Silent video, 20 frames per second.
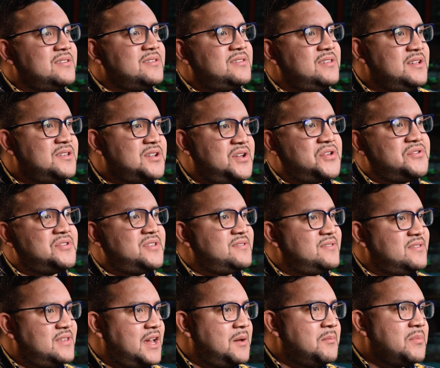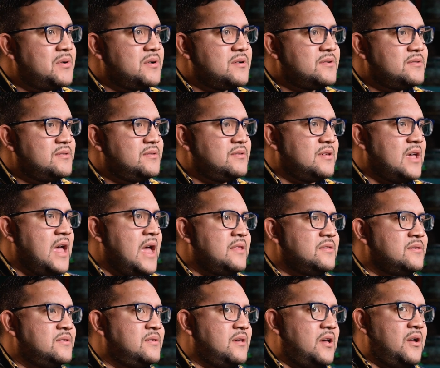to see each other as neighbors.
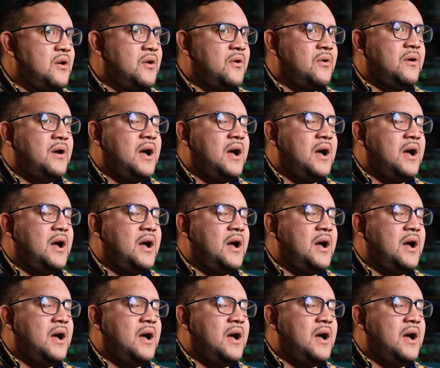And so